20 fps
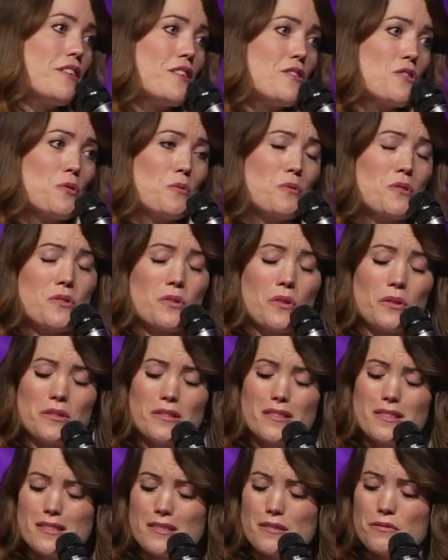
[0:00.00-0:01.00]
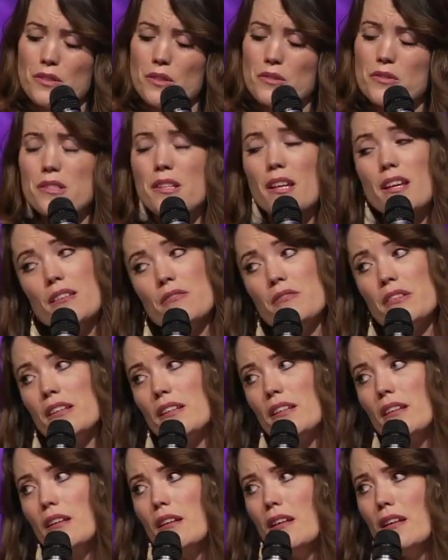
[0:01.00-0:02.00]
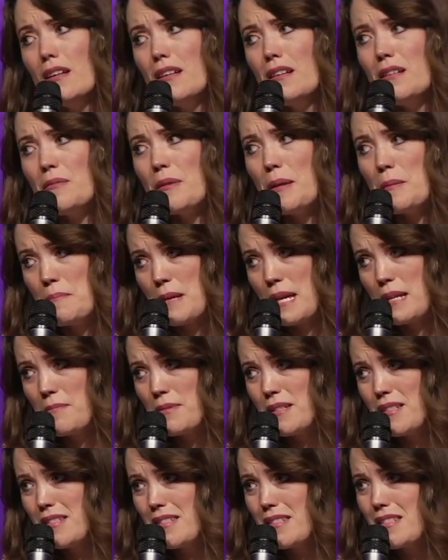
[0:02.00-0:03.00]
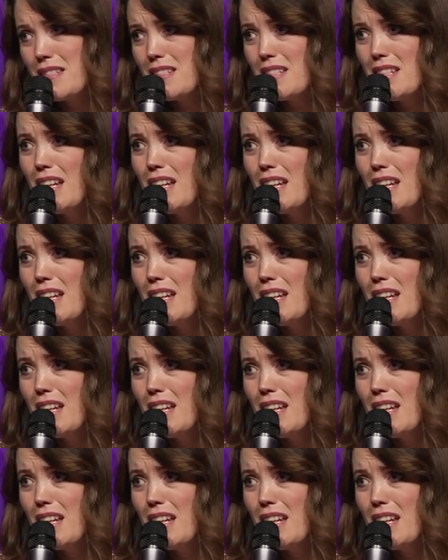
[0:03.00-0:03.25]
as a result of you saving my babies.